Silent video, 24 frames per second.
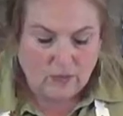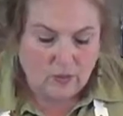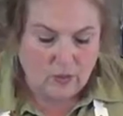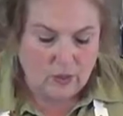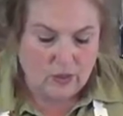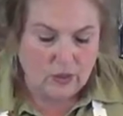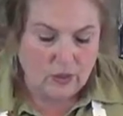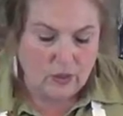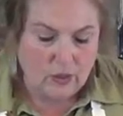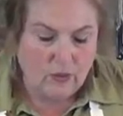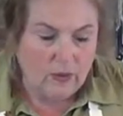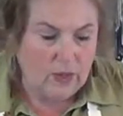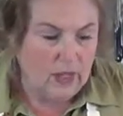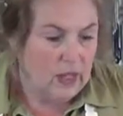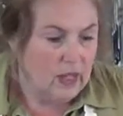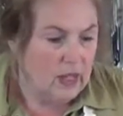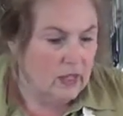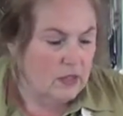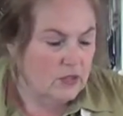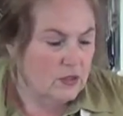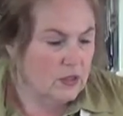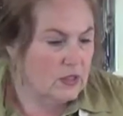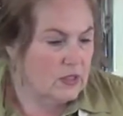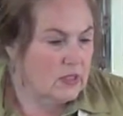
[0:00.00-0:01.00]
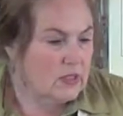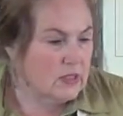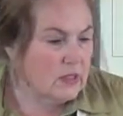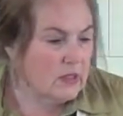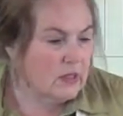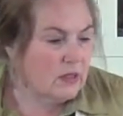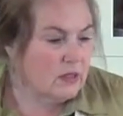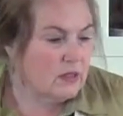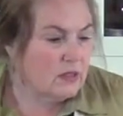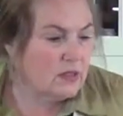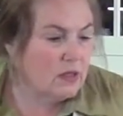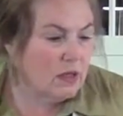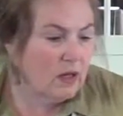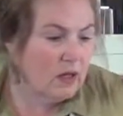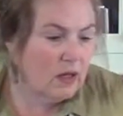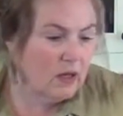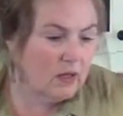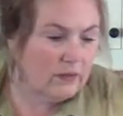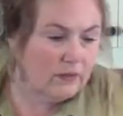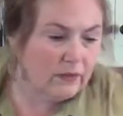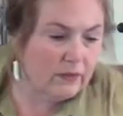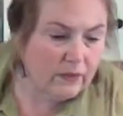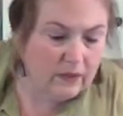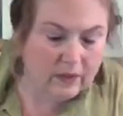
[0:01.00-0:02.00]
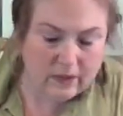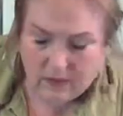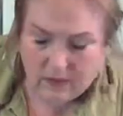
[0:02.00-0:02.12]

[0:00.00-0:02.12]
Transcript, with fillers: I'm going to go ahead and just set this off.